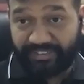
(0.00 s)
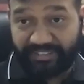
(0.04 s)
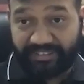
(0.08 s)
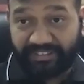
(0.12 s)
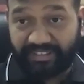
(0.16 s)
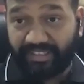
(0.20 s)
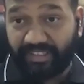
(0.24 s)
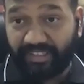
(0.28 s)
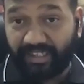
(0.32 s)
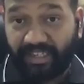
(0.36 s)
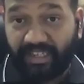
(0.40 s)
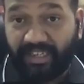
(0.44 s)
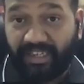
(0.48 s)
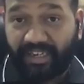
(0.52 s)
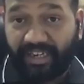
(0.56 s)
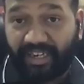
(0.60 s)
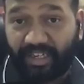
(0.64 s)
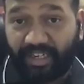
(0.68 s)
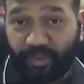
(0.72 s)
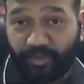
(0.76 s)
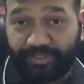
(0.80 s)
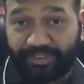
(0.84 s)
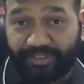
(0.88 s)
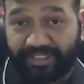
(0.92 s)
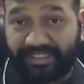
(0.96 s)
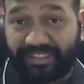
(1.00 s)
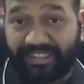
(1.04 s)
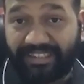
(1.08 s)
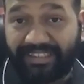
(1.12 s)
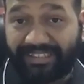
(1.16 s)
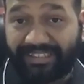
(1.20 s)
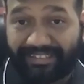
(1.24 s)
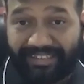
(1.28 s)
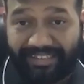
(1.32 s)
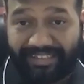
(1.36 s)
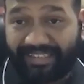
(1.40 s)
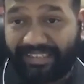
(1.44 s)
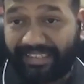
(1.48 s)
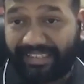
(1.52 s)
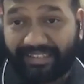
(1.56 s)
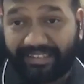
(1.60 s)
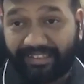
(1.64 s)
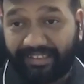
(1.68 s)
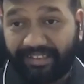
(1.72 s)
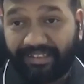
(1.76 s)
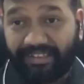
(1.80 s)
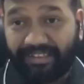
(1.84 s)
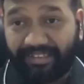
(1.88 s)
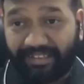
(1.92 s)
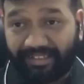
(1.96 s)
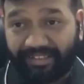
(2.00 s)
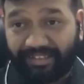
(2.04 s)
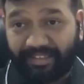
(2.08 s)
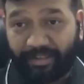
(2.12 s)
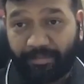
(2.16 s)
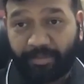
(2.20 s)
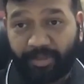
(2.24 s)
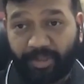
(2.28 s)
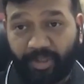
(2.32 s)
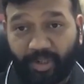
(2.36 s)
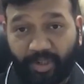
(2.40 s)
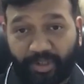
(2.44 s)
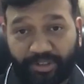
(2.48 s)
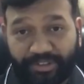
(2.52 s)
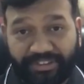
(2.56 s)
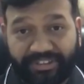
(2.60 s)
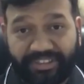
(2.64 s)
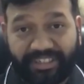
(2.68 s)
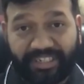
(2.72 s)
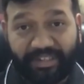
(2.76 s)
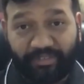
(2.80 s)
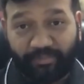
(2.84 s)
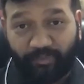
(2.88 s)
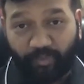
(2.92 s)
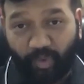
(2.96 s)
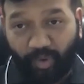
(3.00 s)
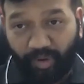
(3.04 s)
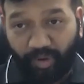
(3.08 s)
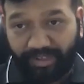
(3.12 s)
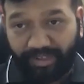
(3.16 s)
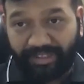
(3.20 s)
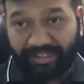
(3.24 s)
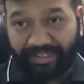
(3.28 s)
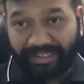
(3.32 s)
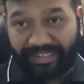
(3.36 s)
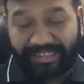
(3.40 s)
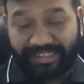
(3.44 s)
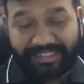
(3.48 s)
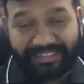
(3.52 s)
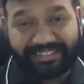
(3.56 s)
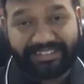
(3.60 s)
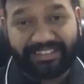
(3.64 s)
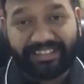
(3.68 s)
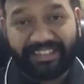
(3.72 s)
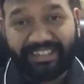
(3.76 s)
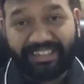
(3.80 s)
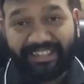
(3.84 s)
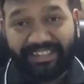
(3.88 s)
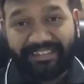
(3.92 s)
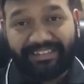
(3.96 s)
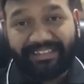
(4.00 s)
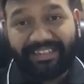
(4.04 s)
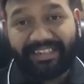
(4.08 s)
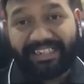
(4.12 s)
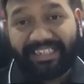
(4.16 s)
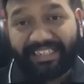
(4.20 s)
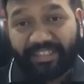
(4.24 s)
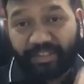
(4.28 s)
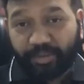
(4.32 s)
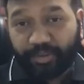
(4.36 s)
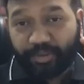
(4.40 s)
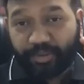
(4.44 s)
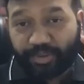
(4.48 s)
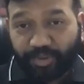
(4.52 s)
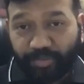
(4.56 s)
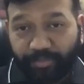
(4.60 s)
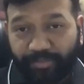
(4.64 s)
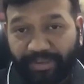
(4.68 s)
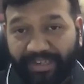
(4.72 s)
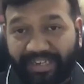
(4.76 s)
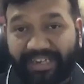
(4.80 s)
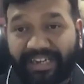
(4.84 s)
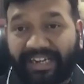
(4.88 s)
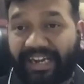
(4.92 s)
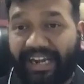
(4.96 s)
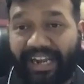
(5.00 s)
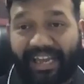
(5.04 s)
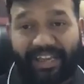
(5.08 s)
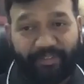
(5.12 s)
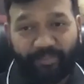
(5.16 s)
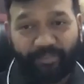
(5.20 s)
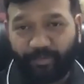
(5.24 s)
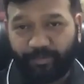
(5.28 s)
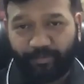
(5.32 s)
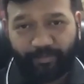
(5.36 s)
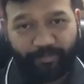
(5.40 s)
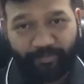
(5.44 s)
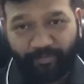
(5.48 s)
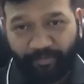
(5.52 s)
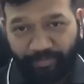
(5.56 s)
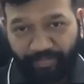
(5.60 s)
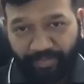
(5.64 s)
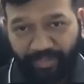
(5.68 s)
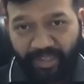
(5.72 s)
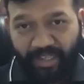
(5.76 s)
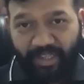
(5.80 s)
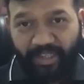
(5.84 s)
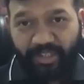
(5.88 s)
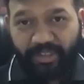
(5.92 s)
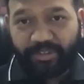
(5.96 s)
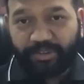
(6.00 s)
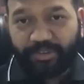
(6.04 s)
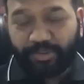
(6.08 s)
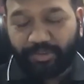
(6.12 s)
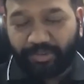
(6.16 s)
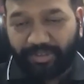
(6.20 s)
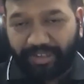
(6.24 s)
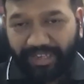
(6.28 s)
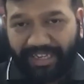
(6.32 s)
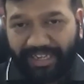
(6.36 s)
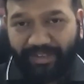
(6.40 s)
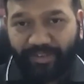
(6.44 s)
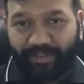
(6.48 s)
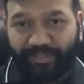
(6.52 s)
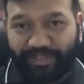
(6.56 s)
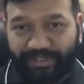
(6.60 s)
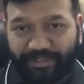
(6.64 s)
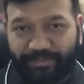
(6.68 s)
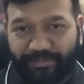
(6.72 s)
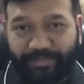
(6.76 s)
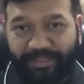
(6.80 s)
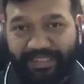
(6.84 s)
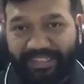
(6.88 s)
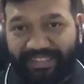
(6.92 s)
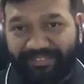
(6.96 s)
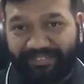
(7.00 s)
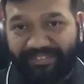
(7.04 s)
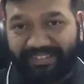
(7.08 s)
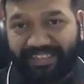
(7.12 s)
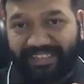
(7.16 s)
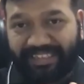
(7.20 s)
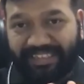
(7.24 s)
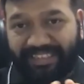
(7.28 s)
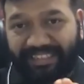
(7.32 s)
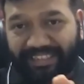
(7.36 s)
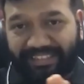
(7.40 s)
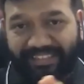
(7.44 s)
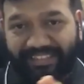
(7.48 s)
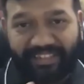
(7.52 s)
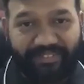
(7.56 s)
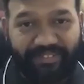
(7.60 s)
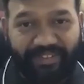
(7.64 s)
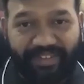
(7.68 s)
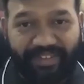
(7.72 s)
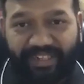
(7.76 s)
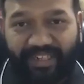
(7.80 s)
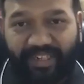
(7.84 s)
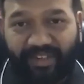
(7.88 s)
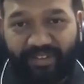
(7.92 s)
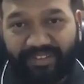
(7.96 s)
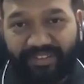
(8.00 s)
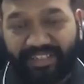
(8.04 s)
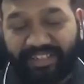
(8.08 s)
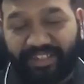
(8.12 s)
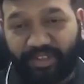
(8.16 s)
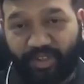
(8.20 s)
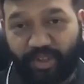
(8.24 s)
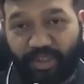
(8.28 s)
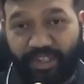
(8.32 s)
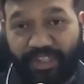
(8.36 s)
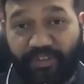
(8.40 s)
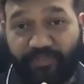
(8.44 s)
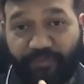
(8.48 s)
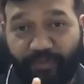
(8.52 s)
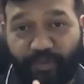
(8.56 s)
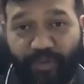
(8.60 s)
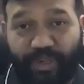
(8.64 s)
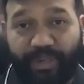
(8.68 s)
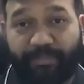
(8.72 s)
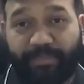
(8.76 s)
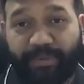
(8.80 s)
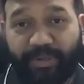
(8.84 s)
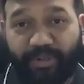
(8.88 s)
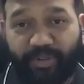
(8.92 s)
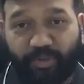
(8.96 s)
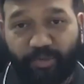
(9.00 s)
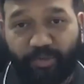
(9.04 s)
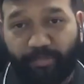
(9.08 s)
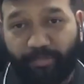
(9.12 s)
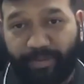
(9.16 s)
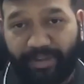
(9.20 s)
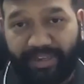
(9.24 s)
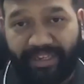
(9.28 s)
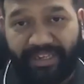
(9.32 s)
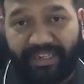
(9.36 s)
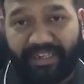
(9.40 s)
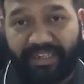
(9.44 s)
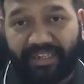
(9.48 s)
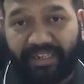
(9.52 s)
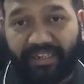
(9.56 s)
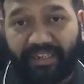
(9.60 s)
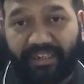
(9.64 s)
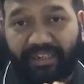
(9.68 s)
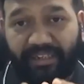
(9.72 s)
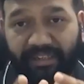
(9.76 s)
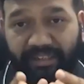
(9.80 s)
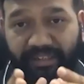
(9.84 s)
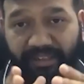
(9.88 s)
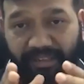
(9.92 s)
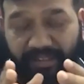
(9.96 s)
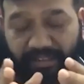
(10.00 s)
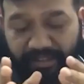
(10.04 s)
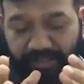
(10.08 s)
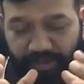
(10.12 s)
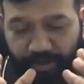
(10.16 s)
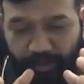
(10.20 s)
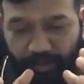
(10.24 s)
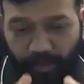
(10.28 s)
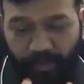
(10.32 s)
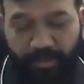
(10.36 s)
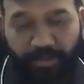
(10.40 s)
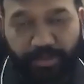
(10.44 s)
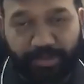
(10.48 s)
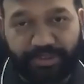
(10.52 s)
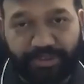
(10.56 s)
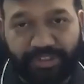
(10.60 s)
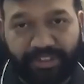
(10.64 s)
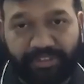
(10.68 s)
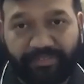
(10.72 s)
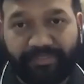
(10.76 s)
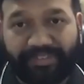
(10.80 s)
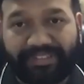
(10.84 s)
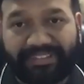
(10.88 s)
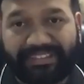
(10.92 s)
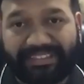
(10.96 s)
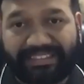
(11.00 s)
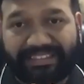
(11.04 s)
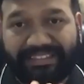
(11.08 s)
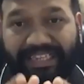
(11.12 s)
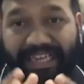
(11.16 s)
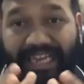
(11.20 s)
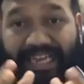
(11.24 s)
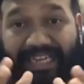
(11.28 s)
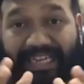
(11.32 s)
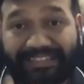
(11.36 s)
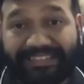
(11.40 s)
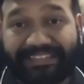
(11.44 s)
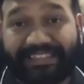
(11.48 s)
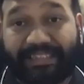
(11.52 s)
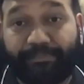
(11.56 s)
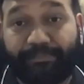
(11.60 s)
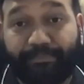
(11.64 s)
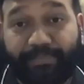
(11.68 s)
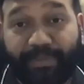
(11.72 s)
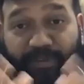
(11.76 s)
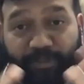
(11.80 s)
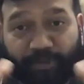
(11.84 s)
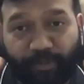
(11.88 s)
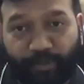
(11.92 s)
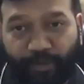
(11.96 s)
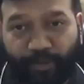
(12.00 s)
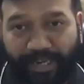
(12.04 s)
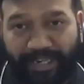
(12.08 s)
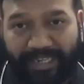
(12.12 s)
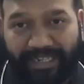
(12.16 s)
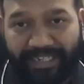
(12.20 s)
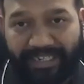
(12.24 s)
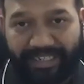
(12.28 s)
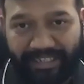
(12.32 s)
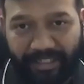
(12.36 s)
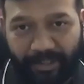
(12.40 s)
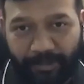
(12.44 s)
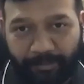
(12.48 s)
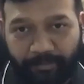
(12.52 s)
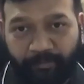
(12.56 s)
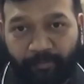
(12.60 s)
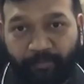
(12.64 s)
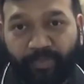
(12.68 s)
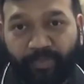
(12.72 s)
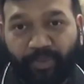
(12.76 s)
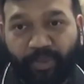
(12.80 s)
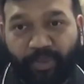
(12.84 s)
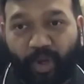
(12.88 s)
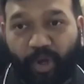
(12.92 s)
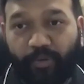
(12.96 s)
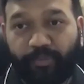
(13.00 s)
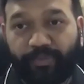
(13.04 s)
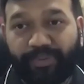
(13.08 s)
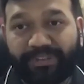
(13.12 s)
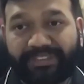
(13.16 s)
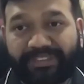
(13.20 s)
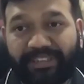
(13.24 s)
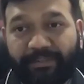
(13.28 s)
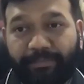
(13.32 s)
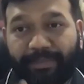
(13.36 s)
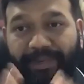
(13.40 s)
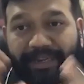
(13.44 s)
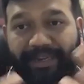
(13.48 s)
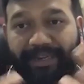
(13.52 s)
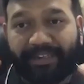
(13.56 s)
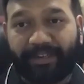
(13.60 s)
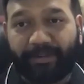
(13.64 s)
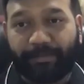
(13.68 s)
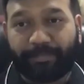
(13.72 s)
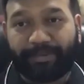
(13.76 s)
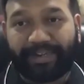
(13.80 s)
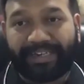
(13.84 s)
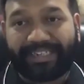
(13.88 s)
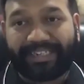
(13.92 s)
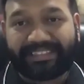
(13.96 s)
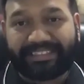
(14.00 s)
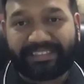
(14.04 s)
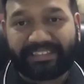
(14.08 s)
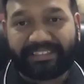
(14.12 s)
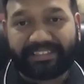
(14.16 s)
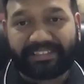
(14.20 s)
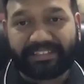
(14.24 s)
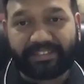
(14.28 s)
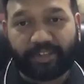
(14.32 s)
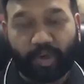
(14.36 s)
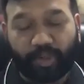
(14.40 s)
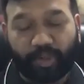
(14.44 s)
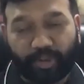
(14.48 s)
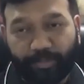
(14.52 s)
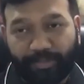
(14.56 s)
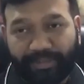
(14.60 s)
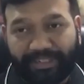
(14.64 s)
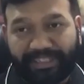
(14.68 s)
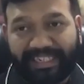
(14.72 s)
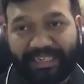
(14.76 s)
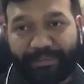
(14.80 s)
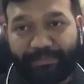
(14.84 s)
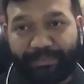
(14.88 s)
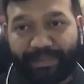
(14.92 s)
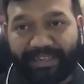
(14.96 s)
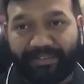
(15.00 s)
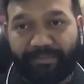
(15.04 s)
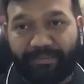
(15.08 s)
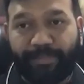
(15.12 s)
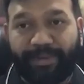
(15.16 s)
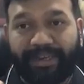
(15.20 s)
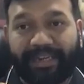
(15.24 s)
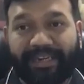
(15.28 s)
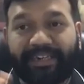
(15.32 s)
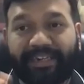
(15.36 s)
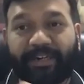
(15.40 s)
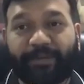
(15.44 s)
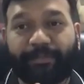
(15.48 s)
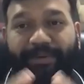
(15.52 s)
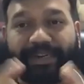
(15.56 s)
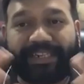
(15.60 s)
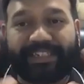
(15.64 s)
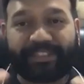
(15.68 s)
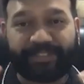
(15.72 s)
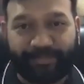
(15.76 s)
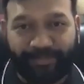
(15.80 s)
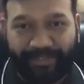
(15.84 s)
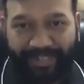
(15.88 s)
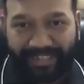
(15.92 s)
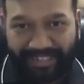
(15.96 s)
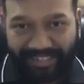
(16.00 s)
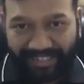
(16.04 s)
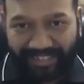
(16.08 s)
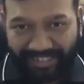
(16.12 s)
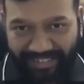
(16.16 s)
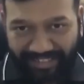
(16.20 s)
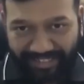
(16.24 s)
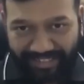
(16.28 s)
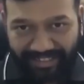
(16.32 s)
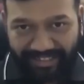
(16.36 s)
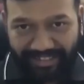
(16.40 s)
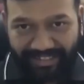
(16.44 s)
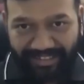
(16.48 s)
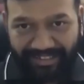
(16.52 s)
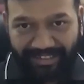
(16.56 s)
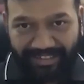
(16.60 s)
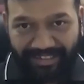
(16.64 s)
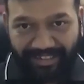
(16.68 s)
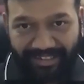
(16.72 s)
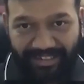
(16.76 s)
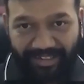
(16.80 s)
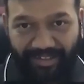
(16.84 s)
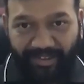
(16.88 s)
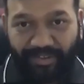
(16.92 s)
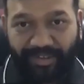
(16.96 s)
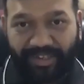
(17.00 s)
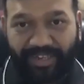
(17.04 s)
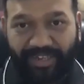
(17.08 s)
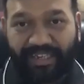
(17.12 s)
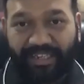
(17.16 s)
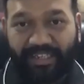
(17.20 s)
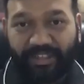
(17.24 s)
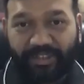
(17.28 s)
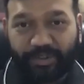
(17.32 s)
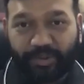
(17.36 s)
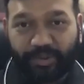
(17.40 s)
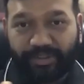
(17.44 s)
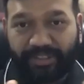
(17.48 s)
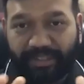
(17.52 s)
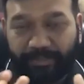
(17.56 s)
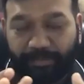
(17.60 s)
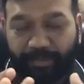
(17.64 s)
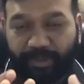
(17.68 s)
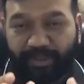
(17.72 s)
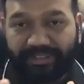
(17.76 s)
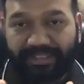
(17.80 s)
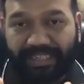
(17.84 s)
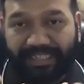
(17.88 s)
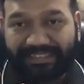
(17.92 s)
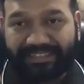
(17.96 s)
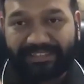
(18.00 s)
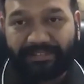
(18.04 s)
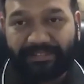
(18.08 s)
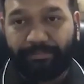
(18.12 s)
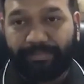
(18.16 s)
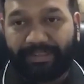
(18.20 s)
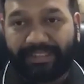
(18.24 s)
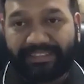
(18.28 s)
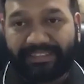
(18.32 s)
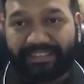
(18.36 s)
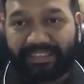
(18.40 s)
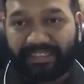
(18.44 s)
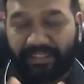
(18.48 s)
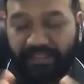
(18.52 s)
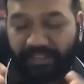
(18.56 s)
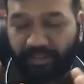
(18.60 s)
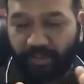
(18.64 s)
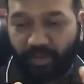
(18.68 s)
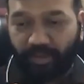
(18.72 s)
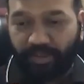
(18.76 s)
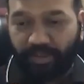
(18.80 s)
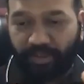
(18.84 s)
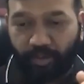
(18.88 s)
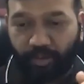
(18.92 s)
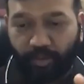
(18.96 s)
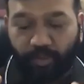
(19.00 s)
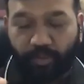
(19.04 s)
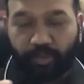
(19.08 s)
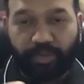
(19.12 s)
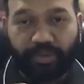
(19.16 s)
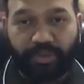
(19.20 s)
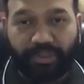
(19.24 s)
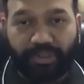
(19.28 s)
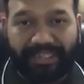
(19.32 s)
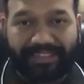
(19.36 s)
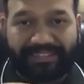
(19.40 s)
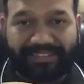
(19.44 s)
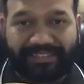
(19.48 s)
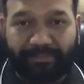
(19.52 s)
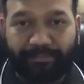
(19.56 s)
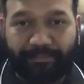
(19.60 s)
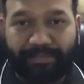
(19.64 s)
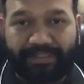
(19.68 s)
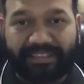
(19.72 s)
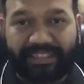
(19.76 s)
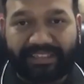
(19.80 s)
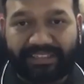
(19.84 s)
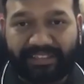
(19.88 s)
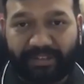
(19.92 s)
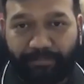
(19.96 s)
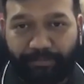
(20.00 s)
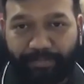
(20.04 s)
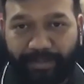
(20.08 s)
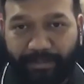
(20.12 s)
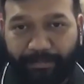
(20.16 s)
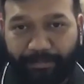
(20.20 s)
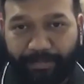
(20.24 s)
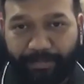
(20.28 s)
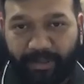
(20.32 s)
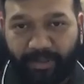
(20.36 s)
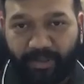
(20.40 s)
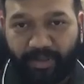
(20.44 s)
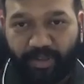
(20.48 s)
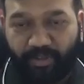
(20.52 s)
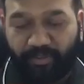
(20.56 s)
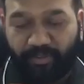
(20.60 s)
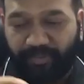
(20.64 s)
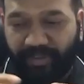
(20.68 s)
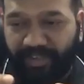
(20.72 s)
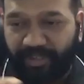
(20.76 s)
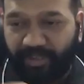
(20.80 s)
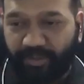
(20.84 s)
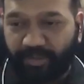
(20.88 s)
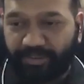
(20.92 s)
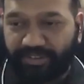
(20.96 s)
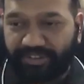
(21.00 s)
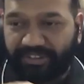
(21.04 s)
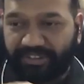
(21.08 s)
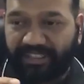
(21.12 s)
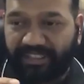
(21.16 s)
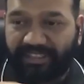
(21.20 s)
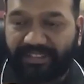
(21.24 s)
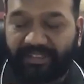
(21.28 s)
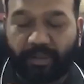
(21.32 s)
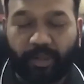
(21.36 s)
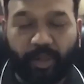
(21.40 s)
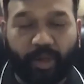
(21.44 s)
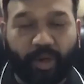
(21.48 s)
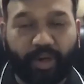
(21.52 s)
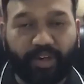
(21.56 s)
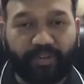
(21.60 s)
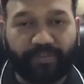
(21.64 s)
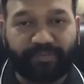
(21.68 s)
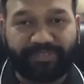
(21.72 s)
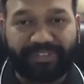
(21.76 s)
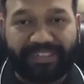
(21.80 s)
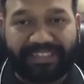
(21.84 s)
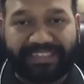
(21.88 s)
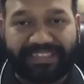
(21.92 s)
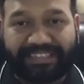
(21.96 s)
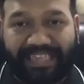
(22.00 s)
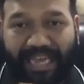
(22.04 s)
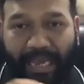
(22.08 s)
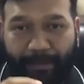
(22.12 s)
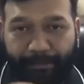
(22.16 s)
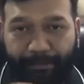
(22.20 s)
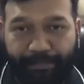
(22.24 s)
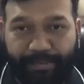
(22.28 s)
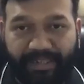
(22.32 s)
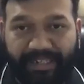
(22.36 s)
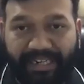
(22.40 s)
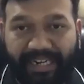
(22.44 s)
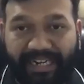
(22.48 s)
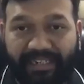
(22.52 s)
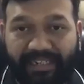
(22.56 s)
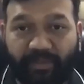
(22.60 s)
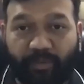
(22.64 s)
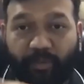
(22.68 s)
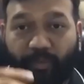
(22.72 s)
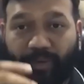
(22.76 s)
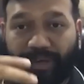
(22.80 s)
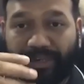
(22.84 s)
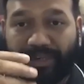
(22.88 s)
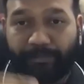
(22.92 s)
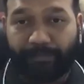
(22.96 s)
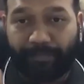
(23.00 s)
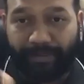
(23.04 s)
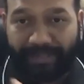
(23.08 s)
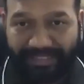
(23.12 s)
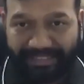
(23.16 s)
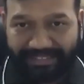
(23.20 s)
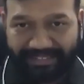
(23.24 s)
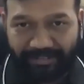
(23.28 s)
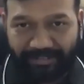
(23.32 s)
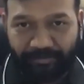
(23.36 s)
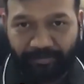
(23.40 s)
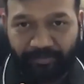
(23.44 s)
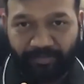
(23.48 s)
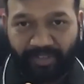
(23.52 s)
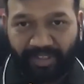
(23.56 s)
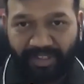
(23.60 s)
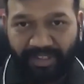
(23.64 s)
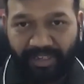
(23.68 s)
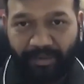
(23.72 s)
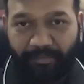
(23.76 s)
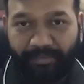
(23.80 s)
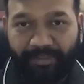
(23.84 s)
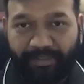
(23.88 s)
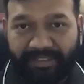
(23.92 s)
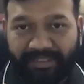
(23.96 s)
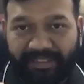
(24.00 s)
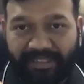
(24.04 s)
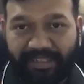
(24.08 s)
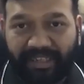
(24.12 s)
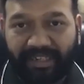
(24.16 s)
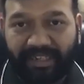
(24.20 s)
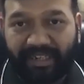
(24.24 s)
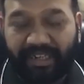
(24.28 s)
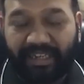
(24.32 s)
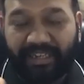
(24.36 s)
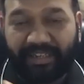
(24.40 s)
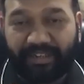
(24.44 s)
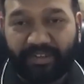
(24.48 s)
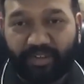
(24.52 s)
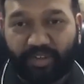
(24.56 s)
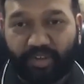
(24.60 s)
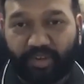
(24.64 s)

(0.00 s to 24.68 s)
is a kind of a generally technical terminology involved release, then he used to make it live. So I always believed that in other way around that, if we able to make a solution which is SMB friendly, obviously big enterprise, it's automatically become big enterprise friendly. Okay, so that because SMBs, SMBs are the people, where you see that a lot of things happen at a one place. I mean, they are like,